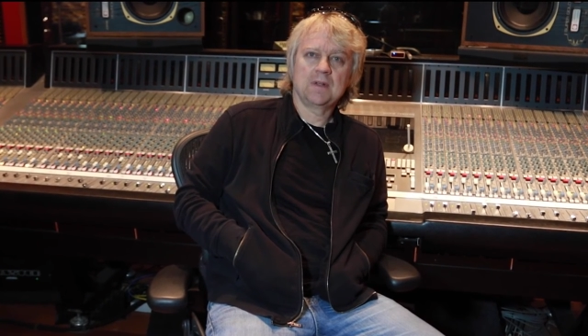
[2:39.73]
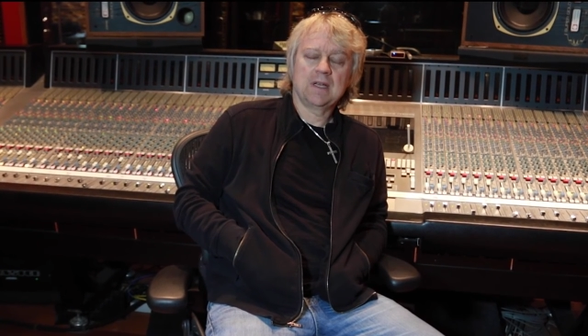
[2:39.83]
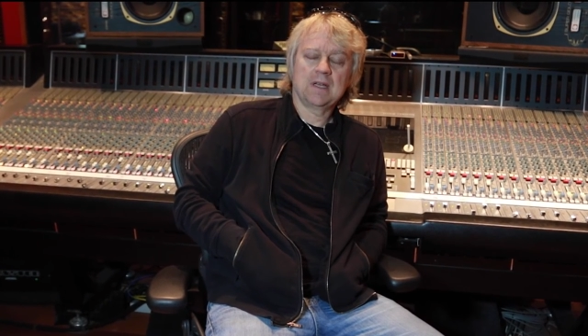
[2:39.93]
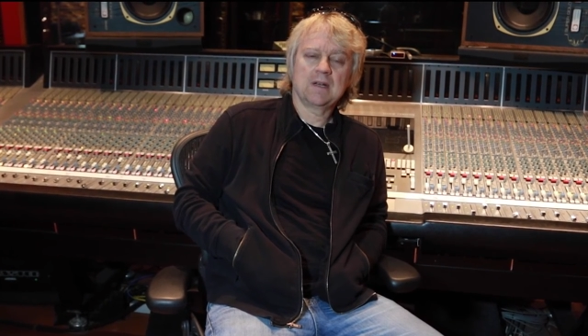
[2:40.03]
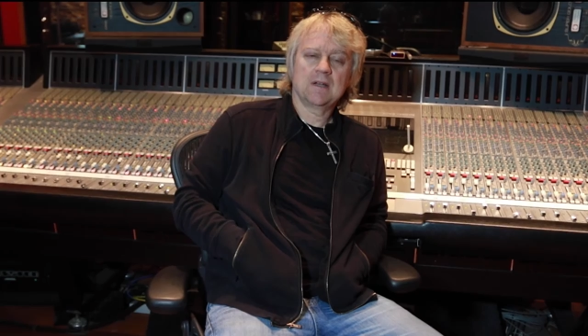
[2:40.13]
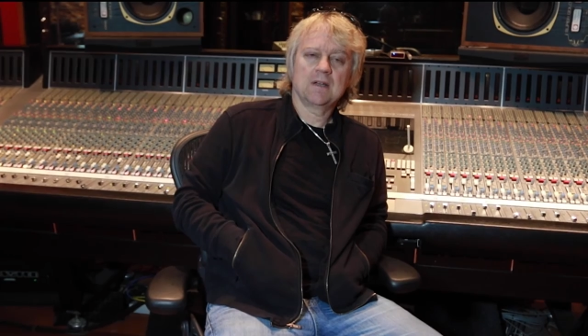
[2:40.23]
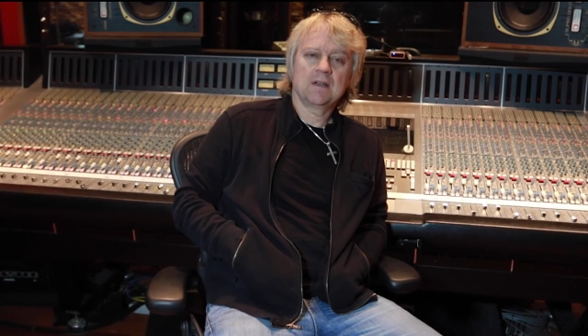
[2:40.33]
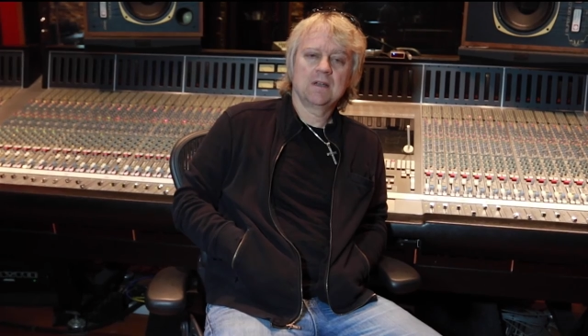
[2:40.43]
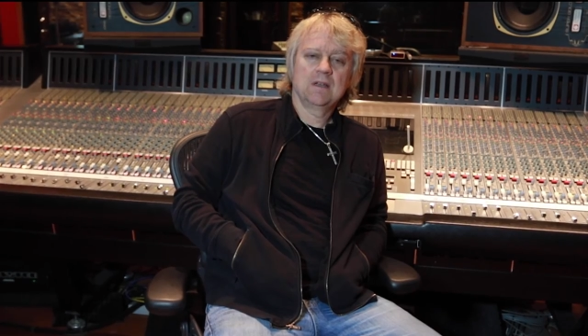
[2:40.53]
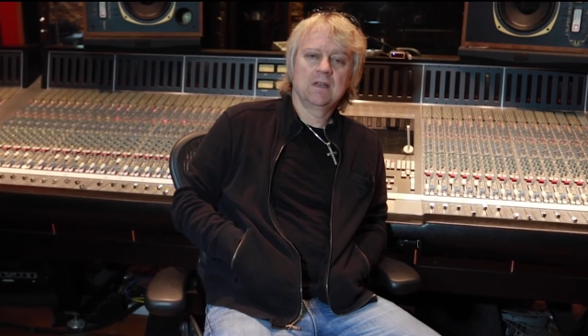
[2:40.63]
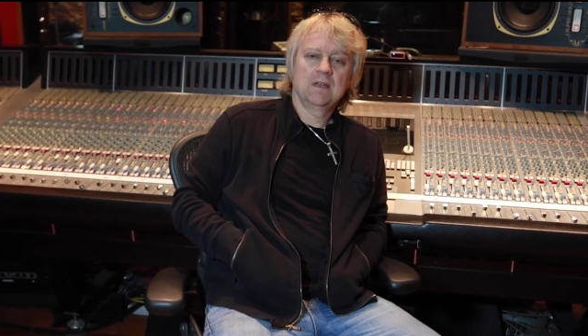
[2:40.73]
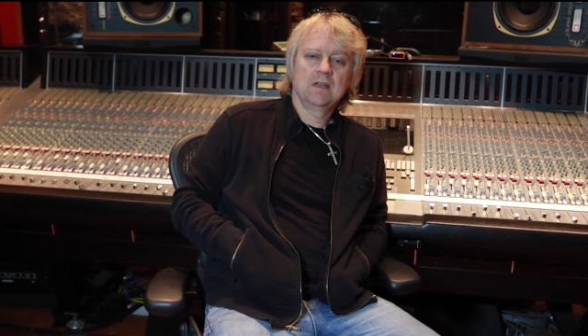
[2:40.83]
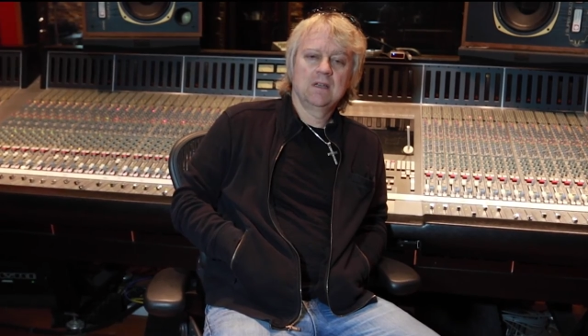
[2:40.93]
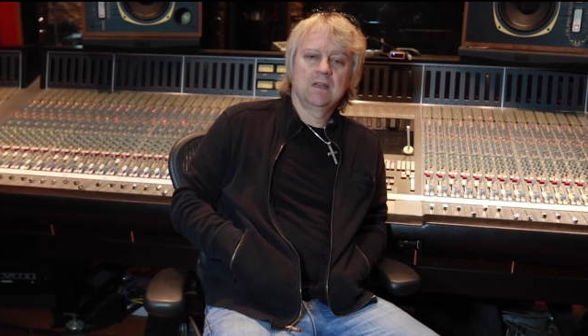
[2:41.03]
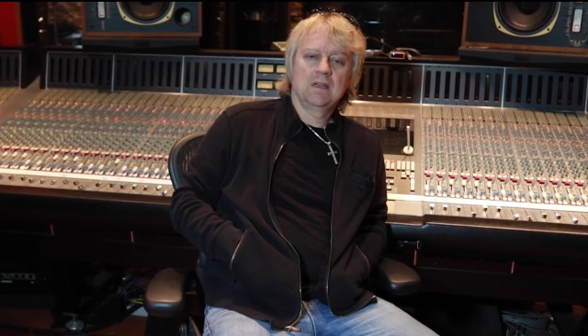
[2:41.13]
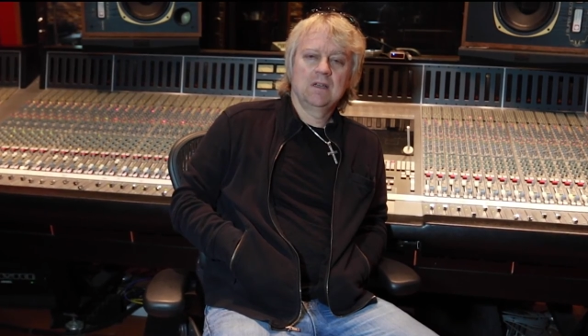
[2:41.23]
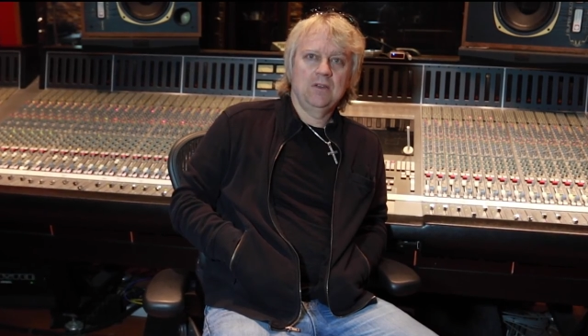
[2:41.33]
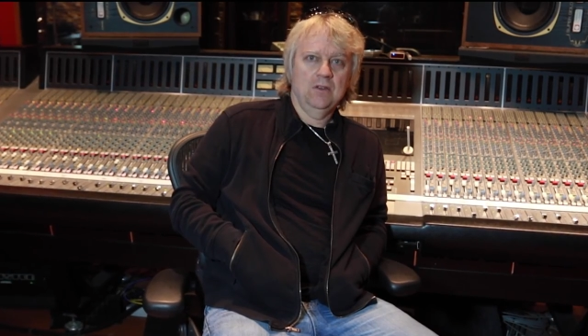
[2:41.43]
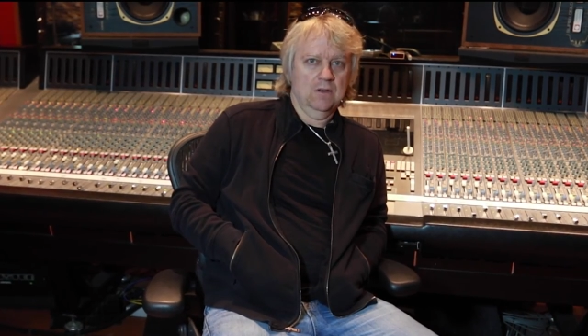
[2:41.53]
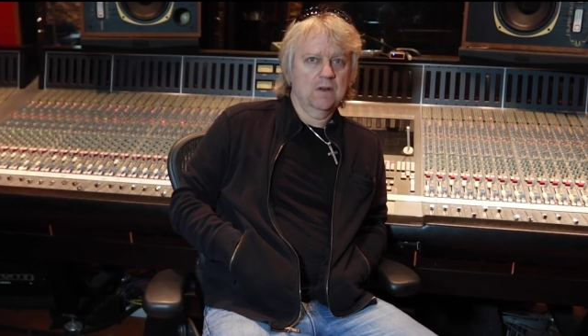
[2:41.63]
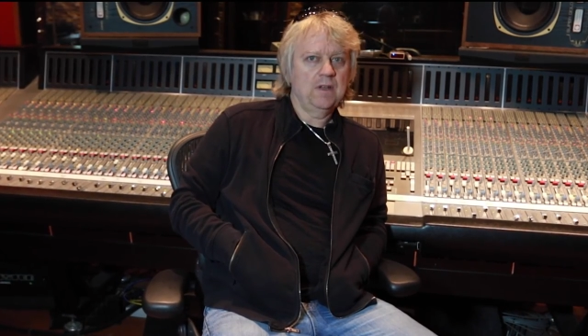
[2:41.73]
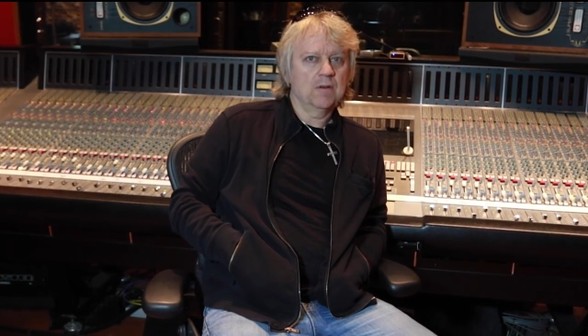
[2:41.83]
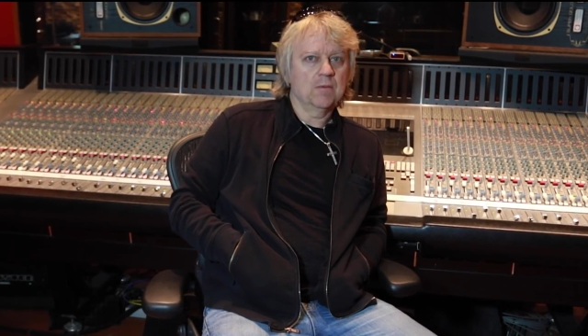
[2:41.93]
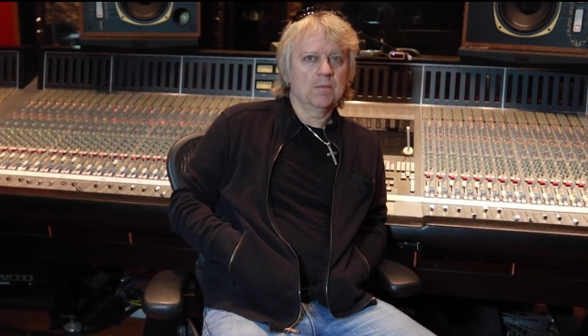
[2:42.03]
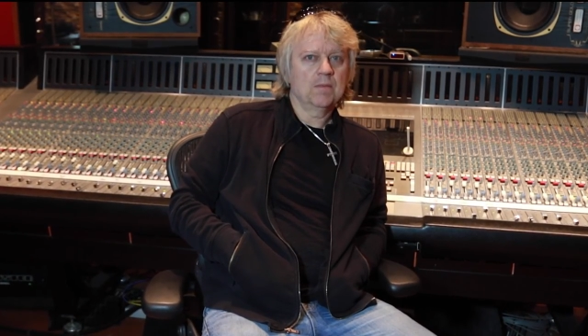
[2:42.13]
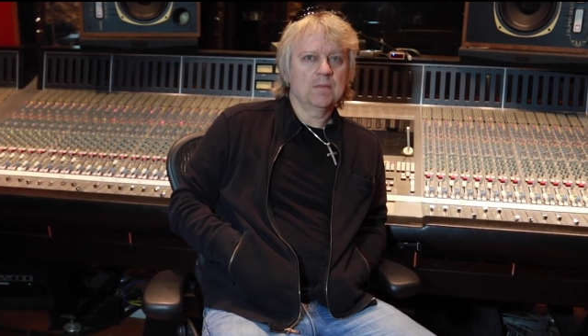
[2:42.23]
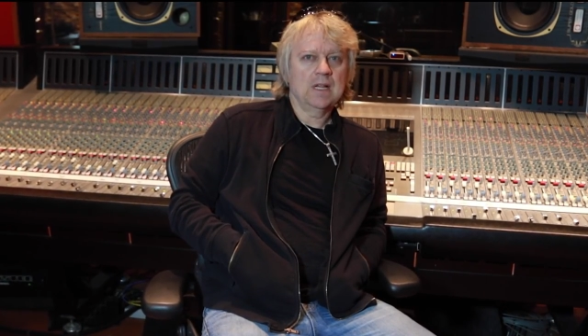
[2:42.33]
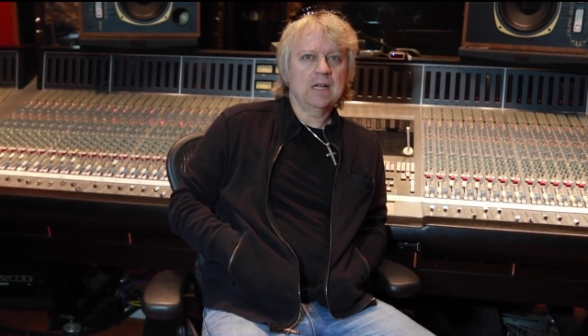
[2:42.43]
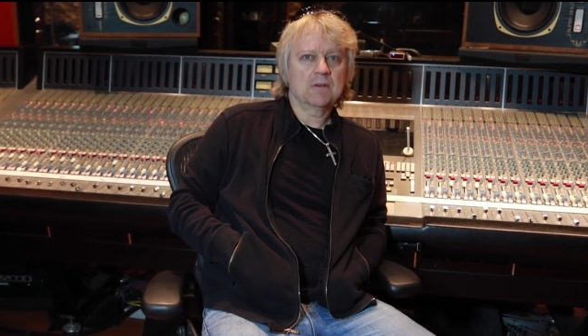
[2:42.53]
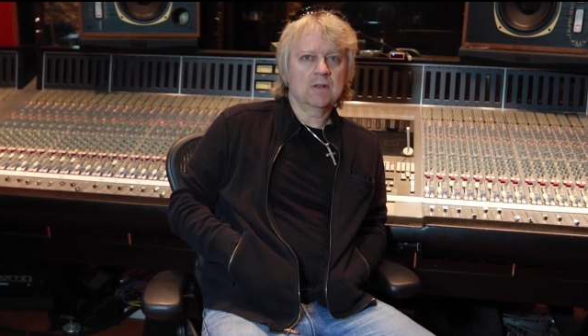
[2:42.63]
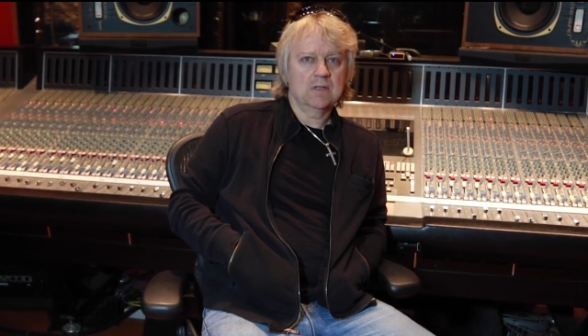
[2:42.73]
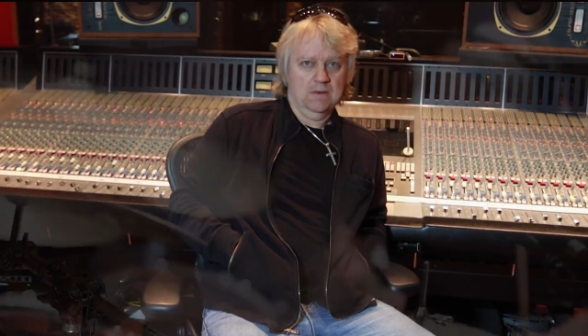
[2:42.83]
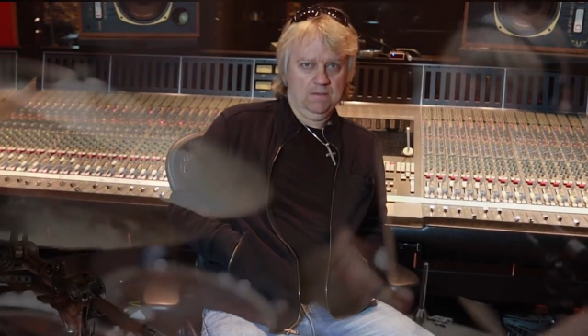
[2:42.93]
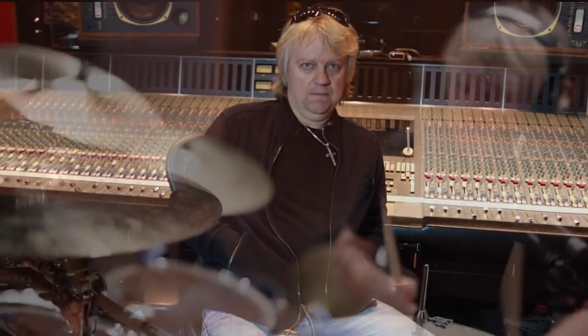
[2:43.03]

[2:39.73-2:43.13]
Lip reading: And you're going to hear him loud and clear.